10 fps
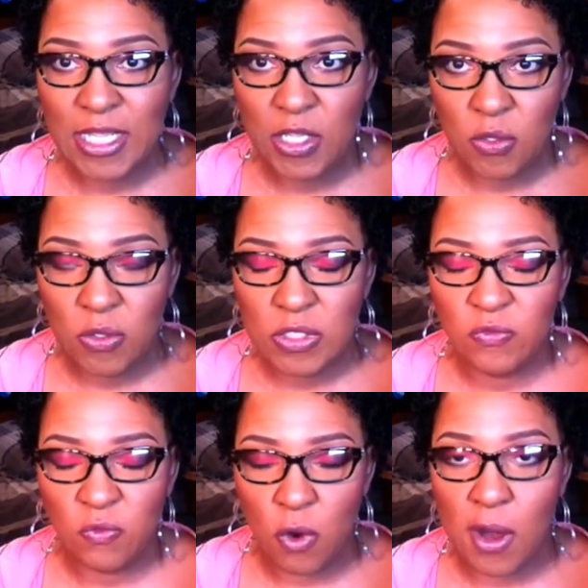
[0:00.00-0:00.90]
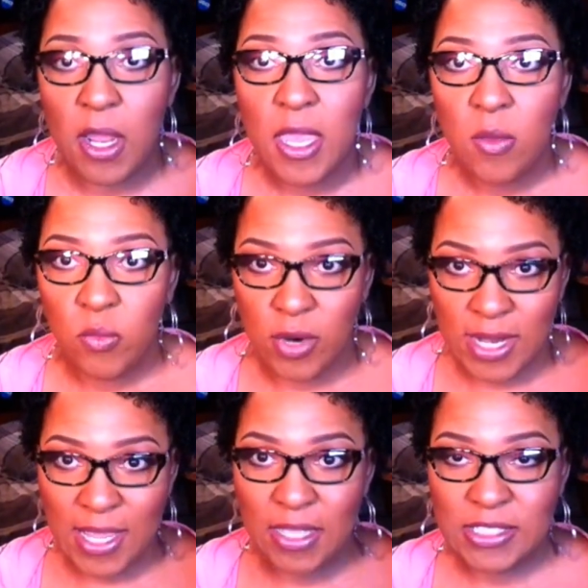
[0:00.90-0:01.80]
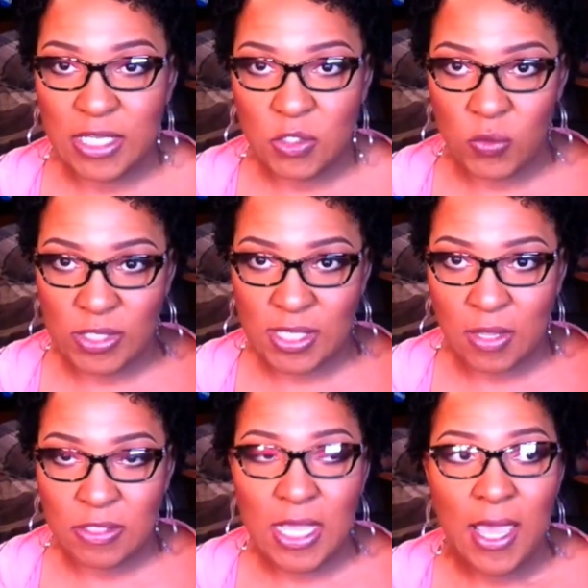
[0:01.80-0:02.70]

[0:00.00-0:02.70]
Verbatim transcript: use for braid outs and twist outs.